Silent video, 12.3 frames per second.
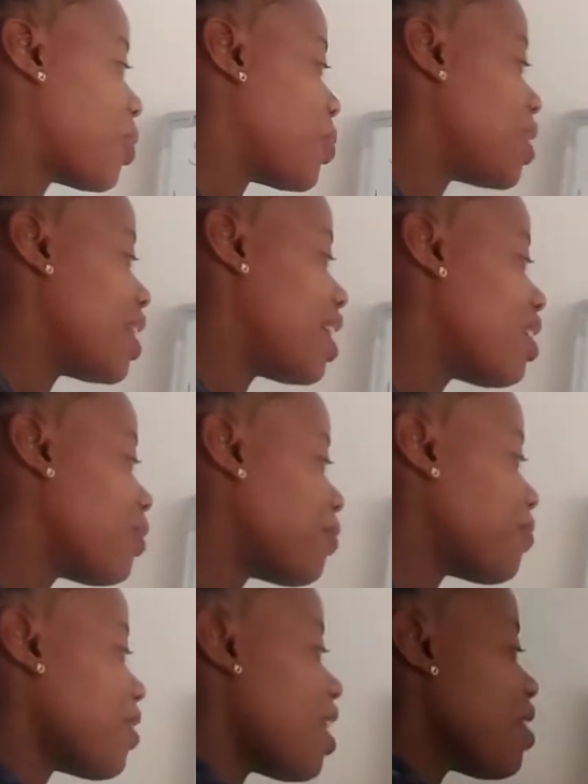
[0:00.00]
we have
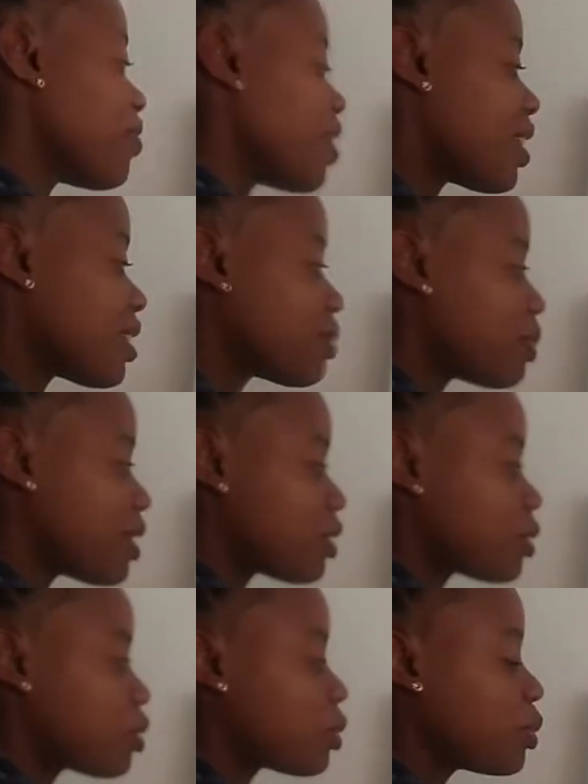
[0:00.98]
5x
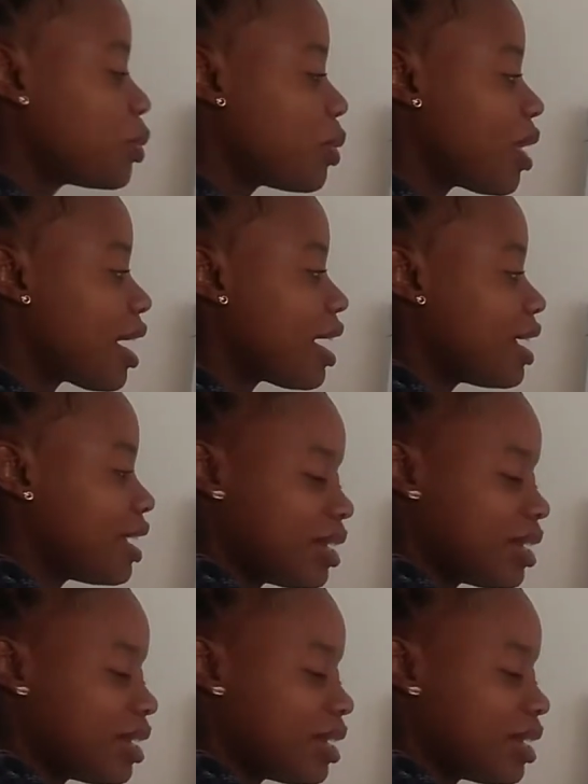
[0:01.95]
plus 2y